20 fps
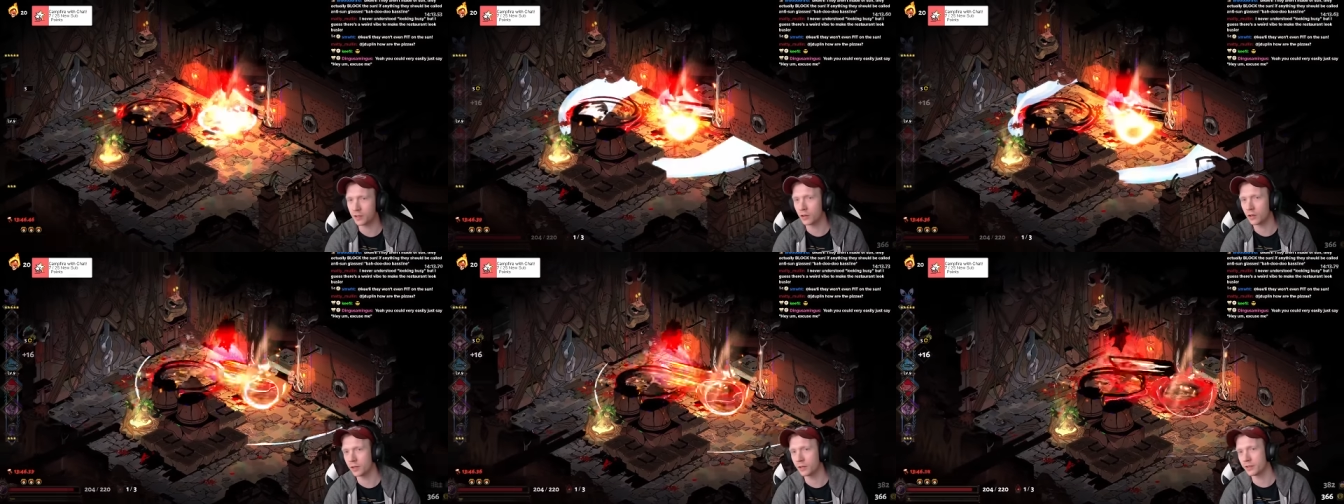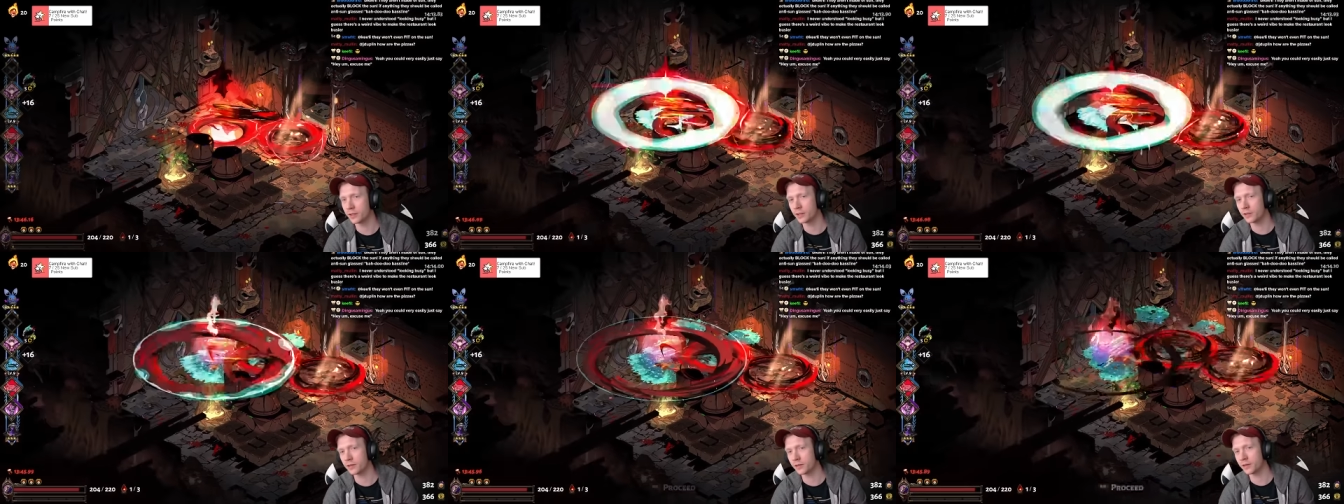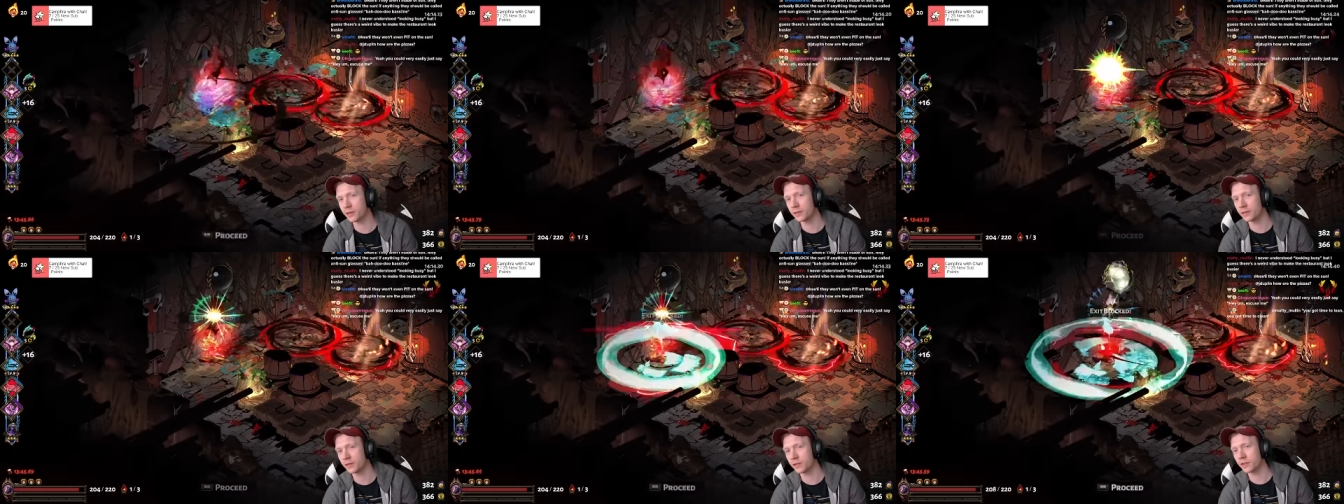
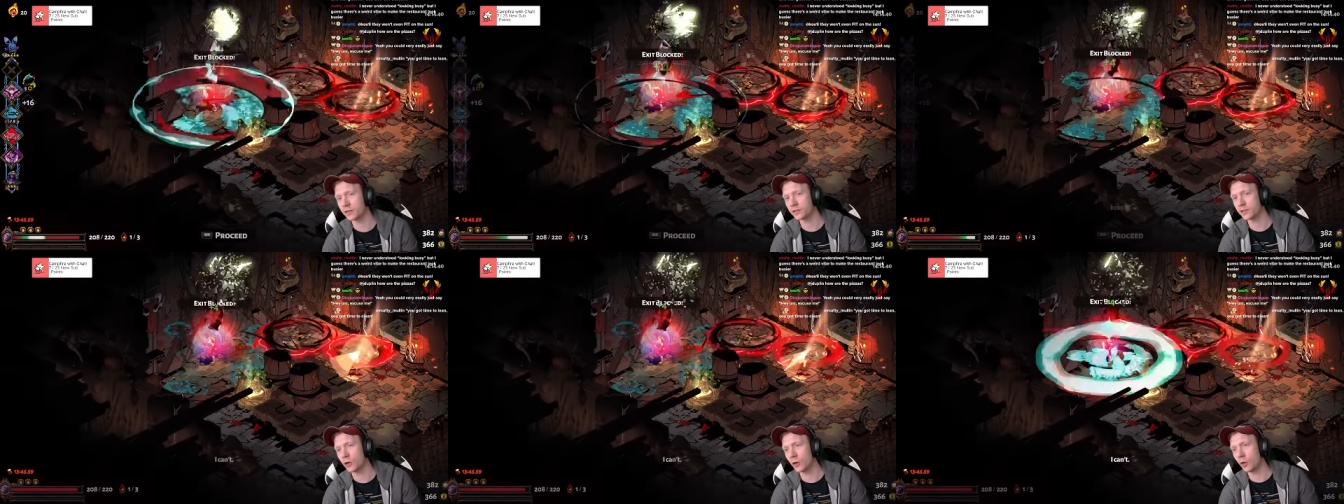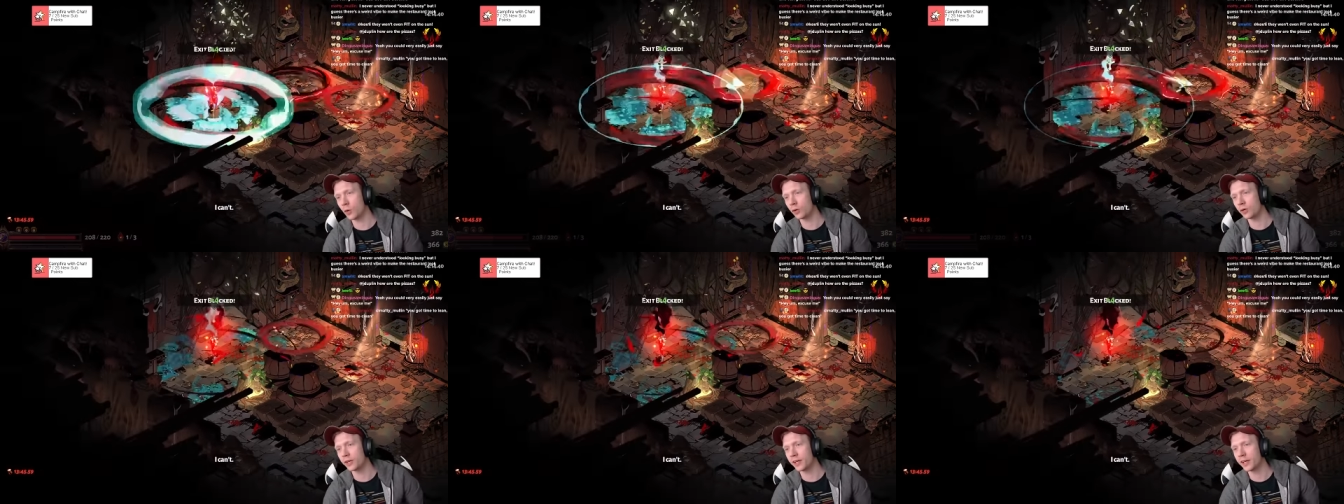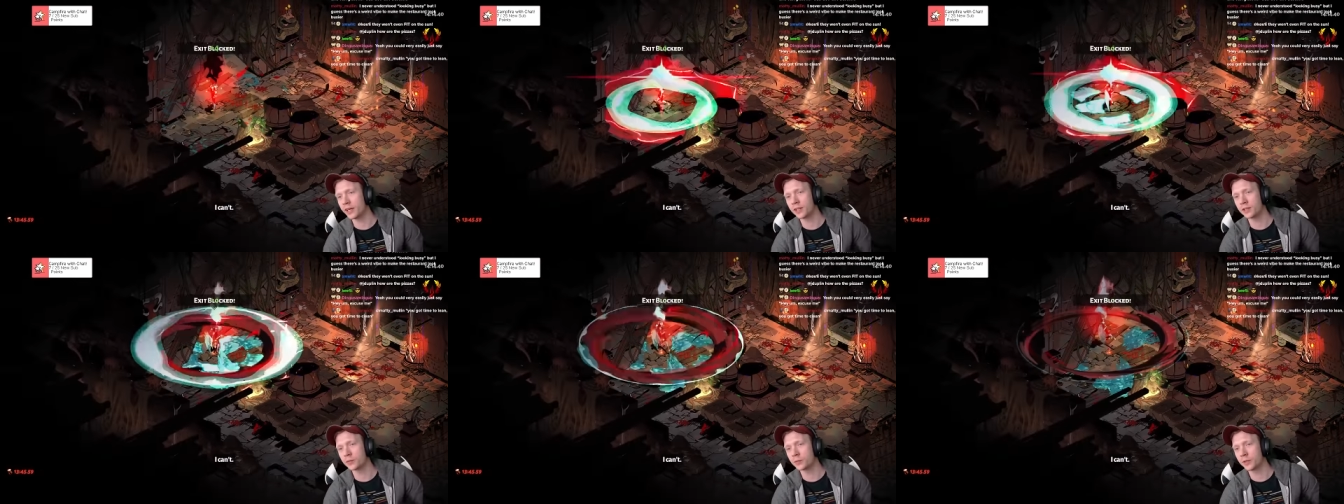these old
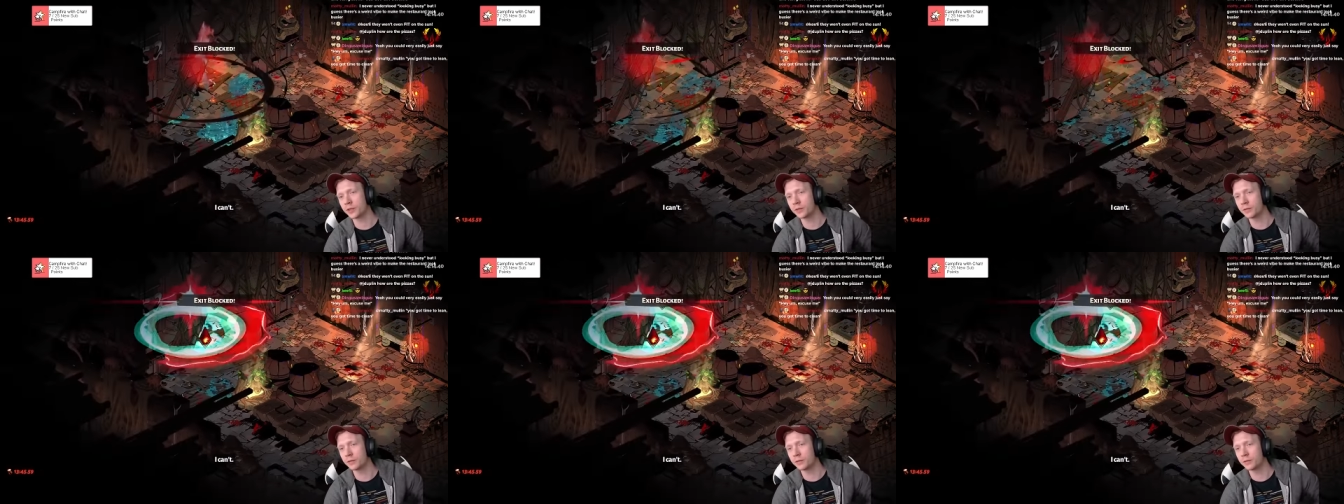ladies would